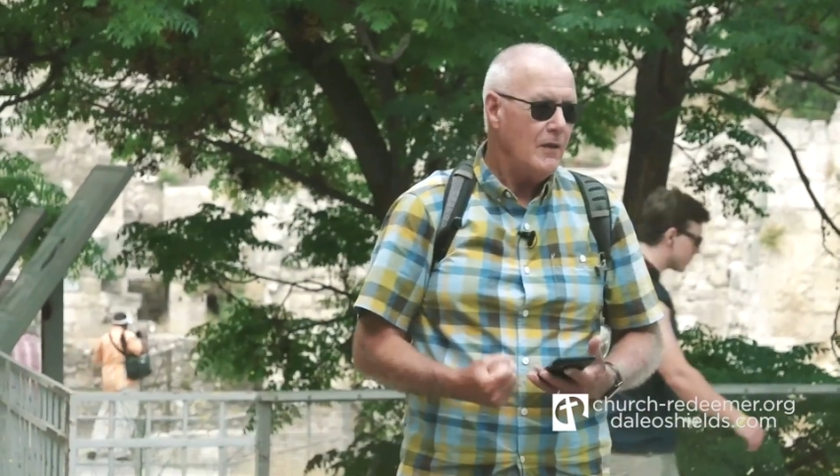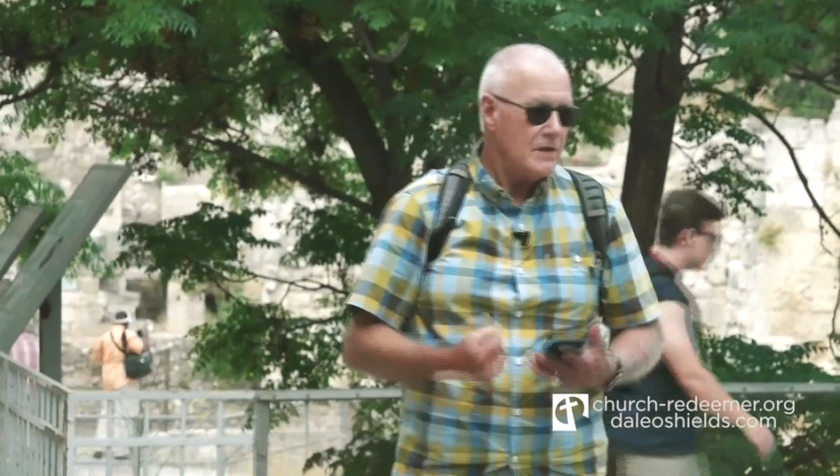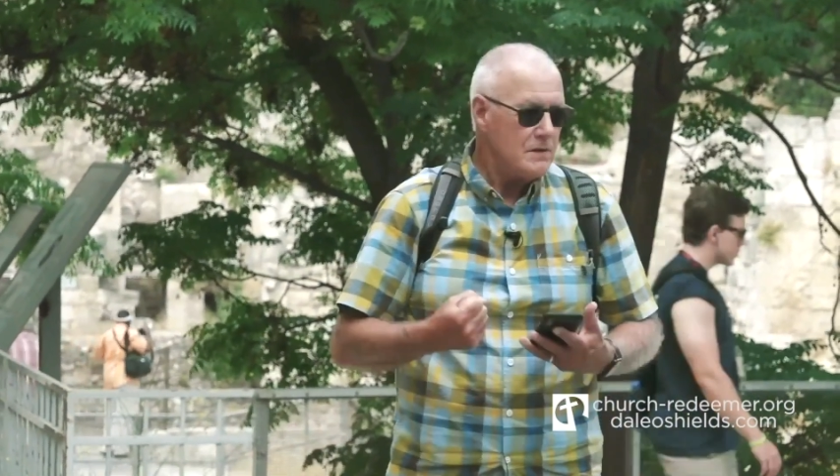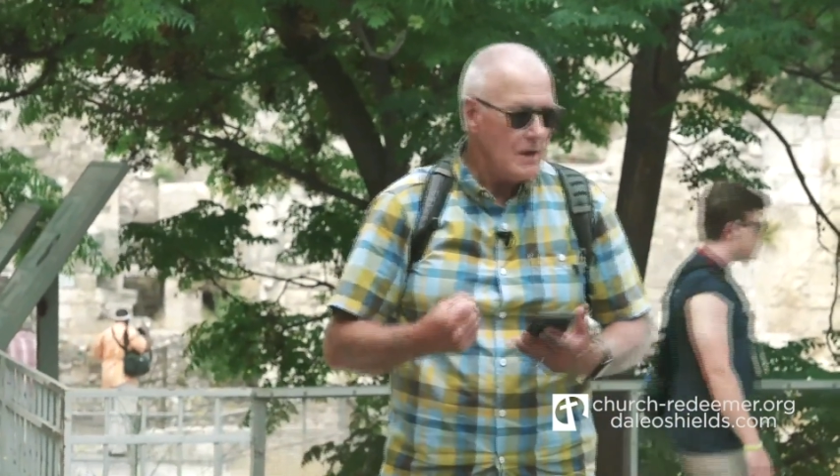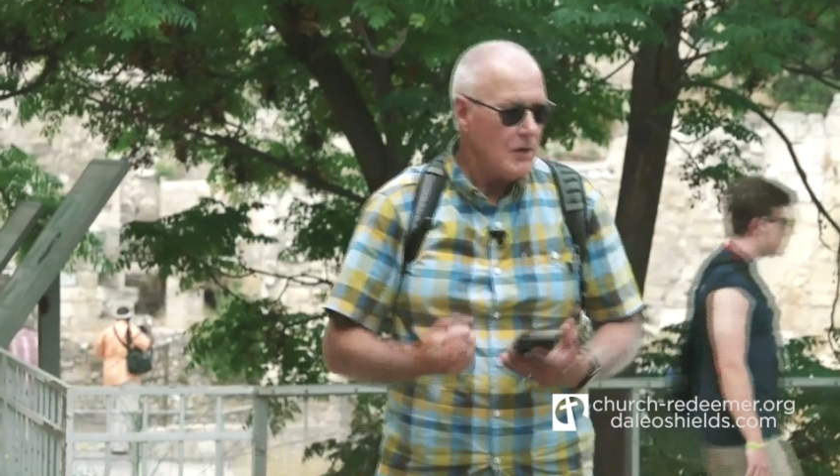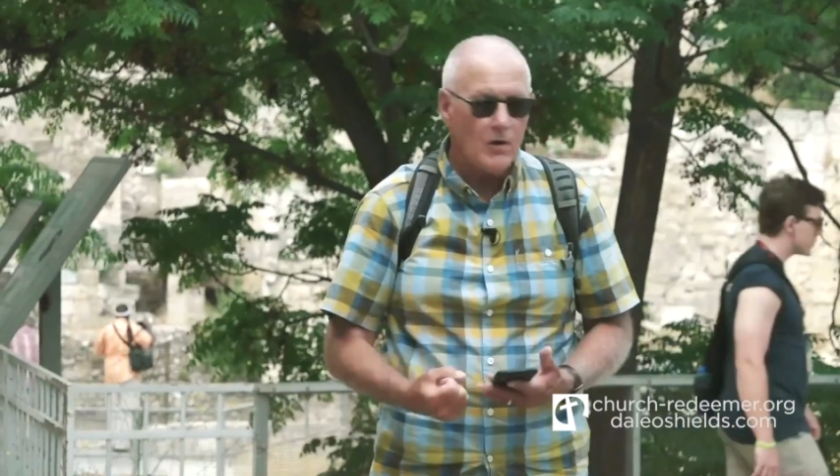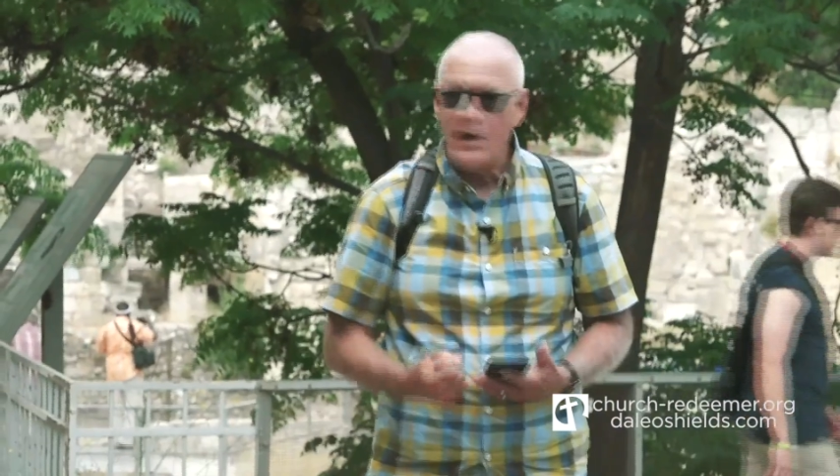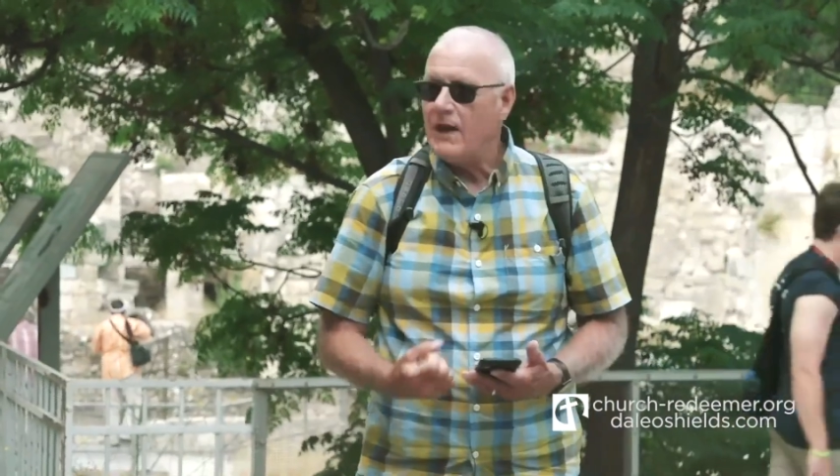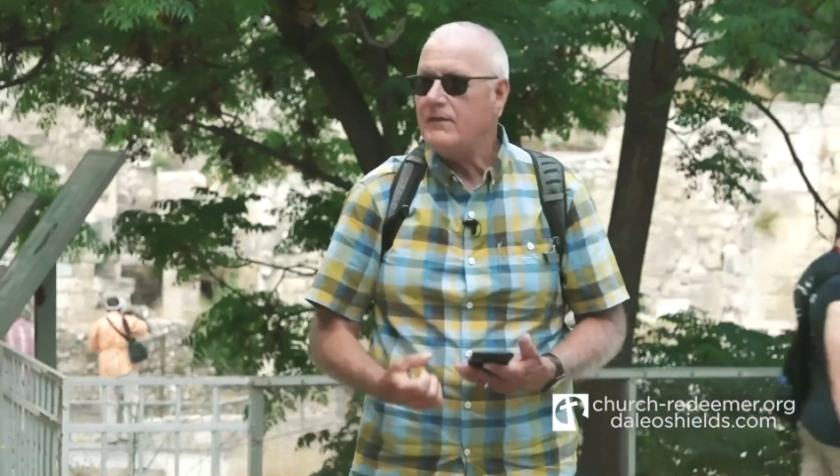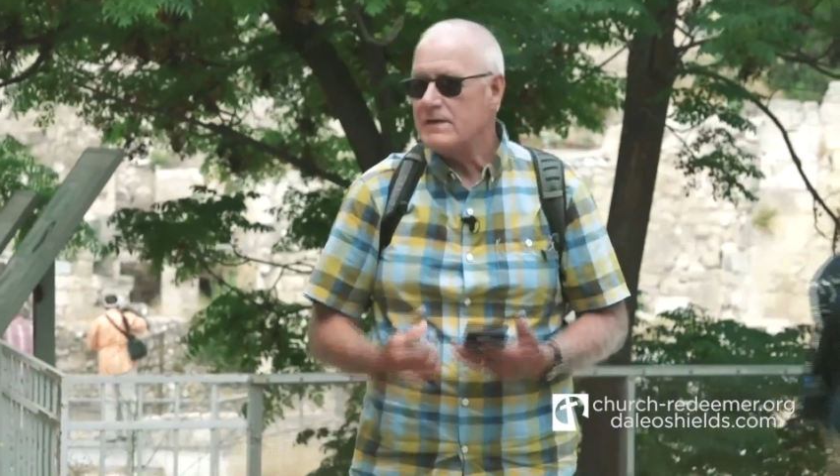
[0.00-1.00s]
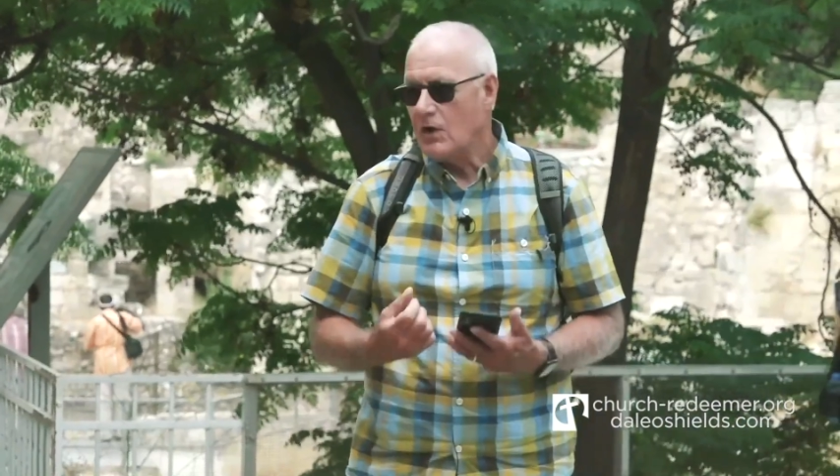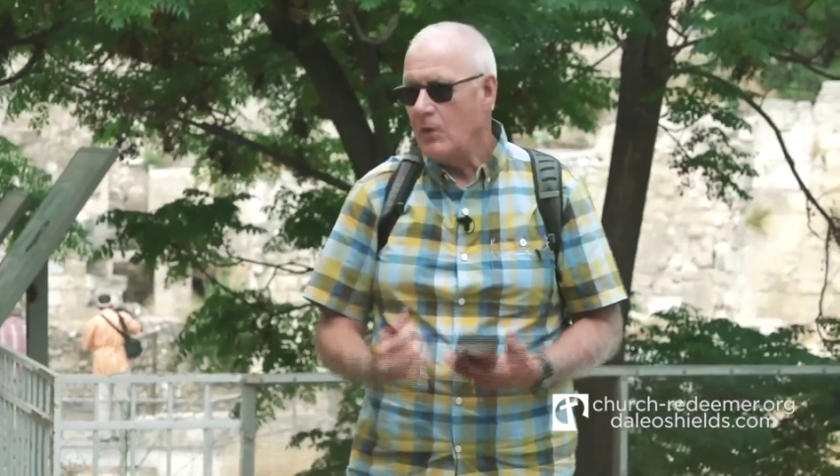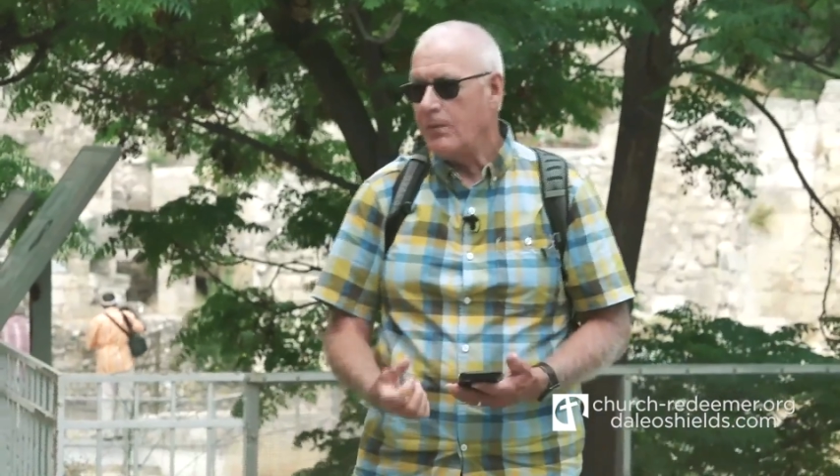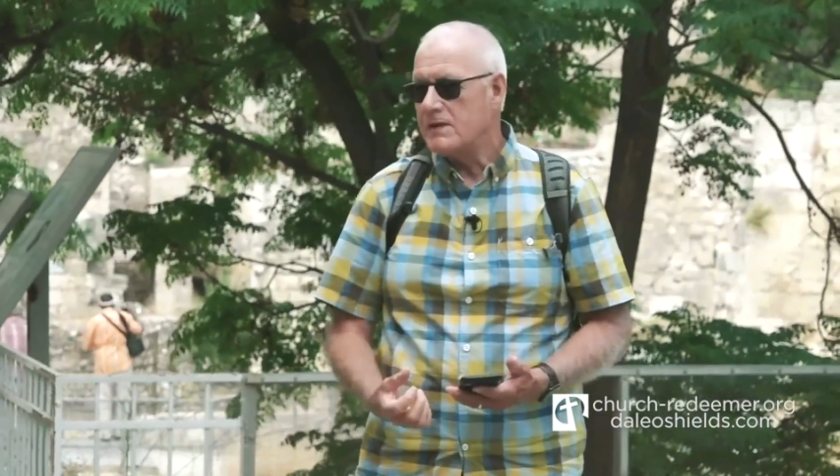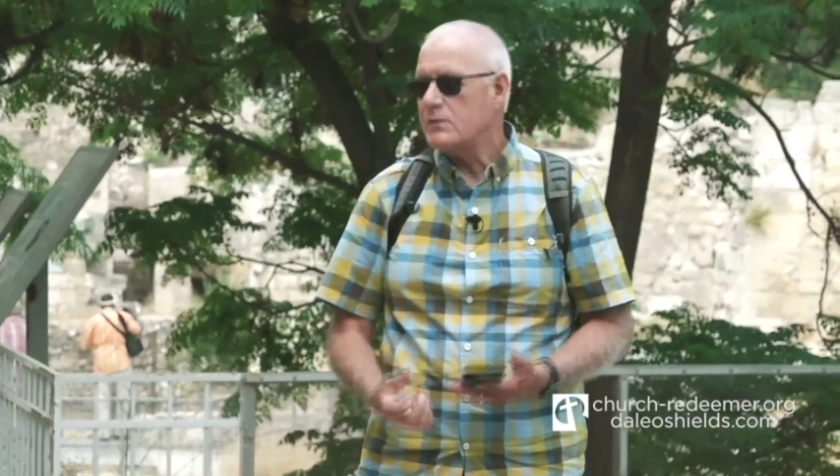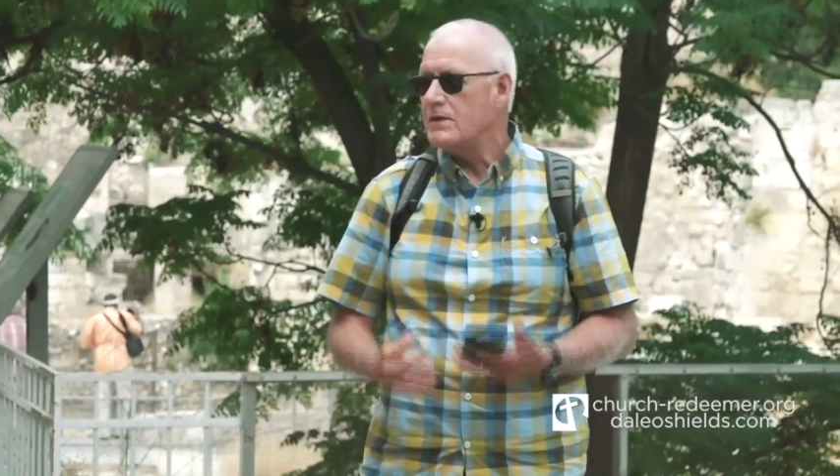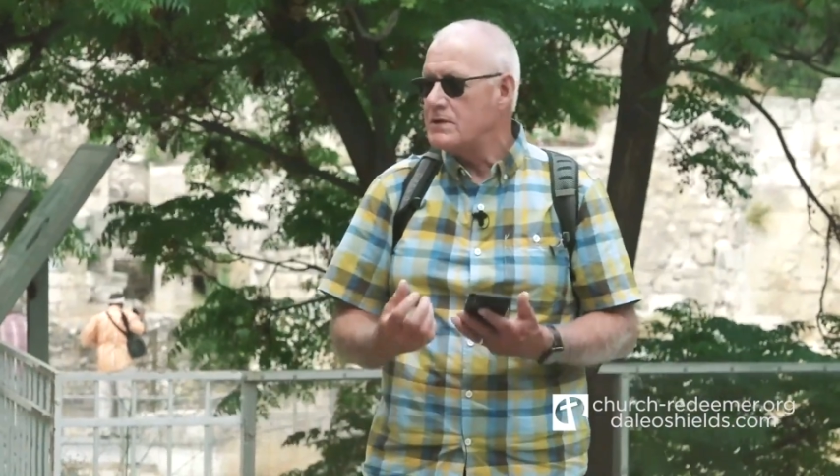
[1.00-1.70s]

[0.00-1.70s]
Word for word: that, that your life is hopeless.